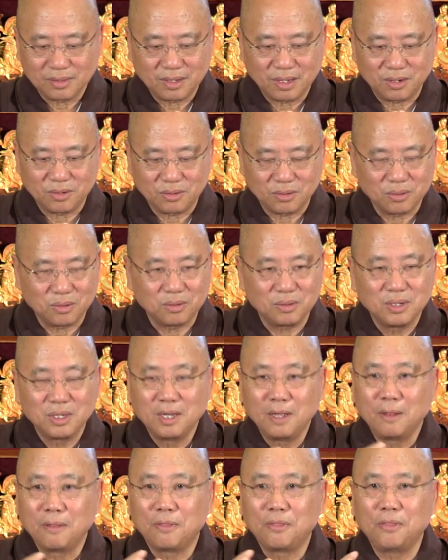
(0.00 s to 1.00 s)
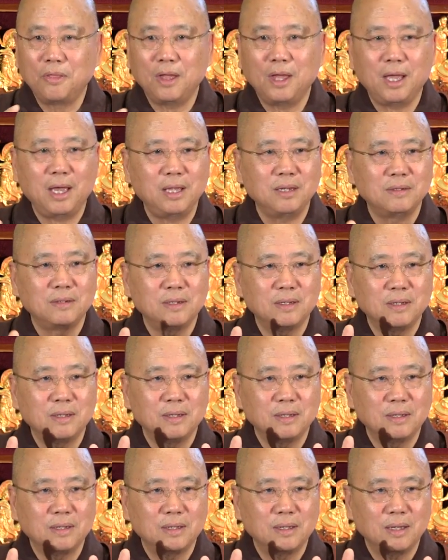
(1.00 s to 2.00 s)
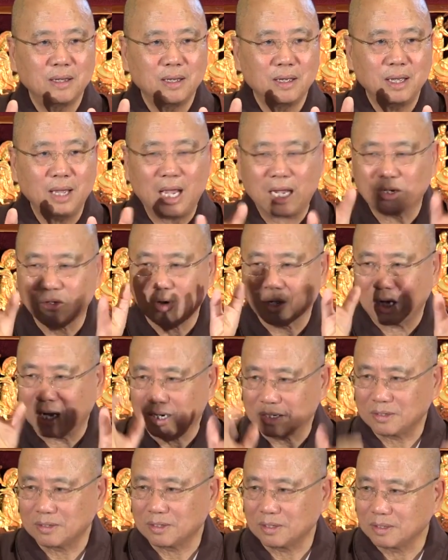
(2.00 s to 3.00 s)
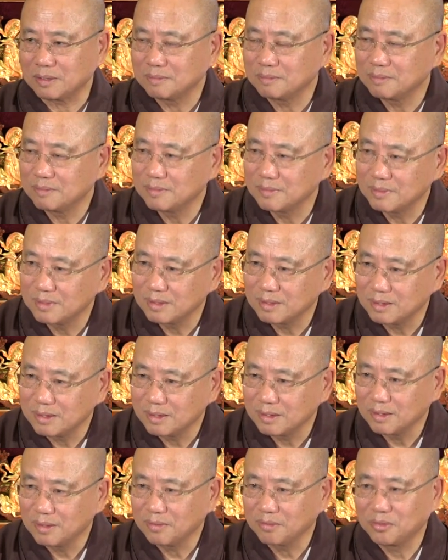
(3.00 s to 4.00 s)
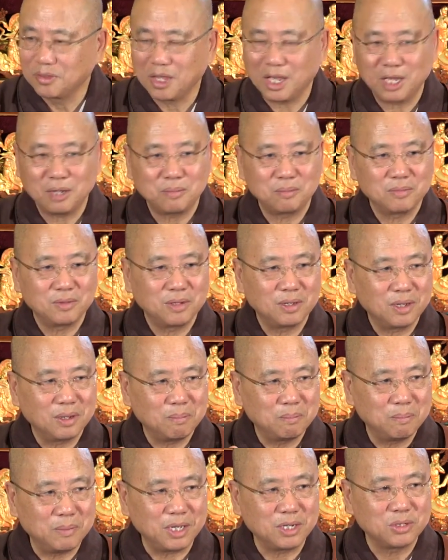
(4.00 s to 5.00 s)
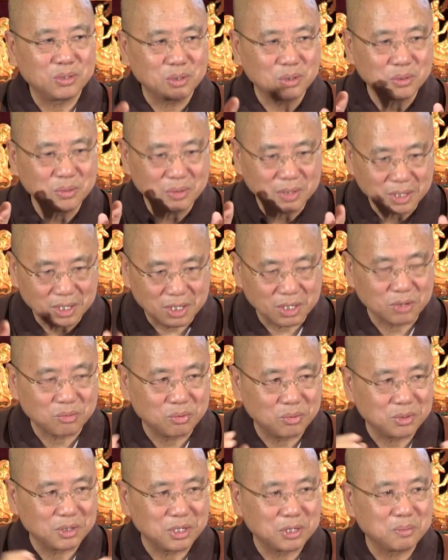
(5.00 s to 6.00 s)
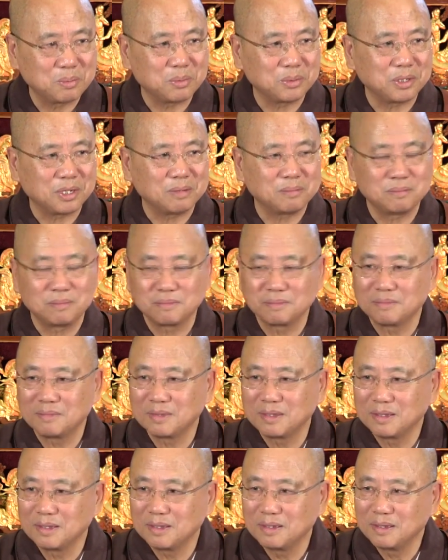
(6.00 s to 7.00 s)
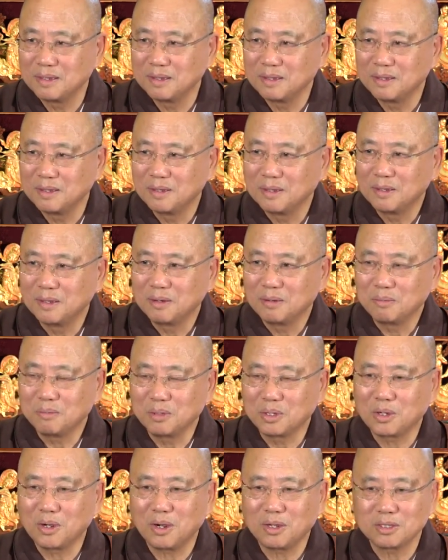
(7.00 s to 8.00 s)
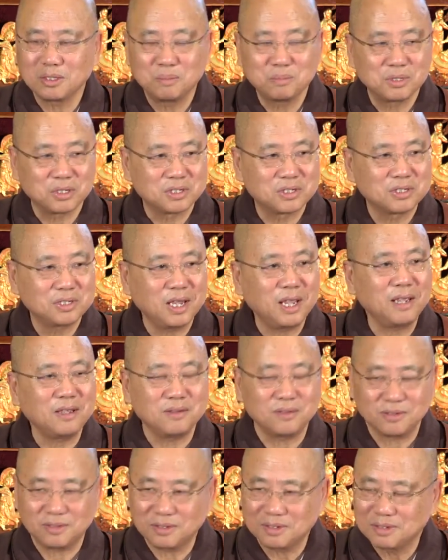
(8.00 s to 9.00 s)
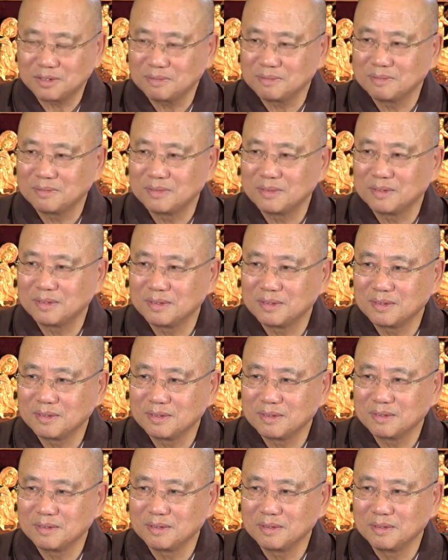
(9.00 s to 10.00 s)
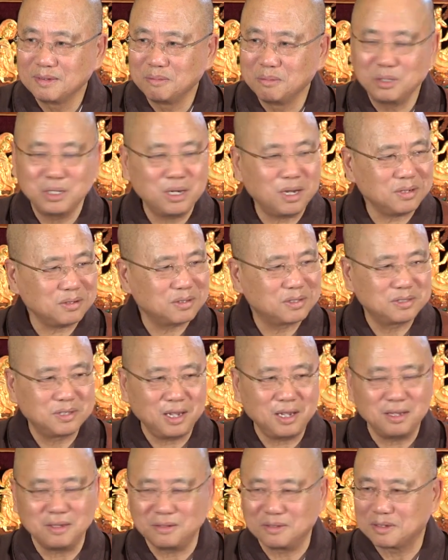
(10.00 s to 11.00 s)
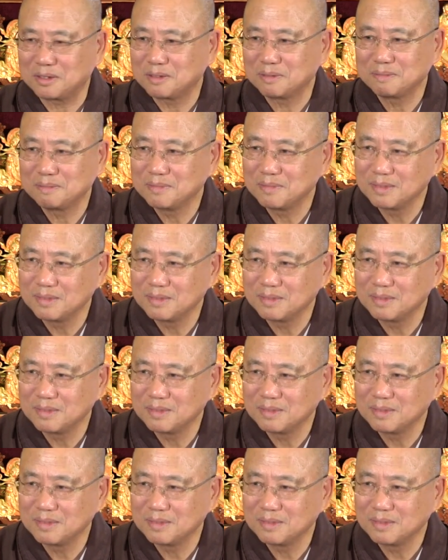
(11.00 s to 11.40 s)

I don't know, that ekaggata, that mental equilibrium. We call them the saints. We're not saints.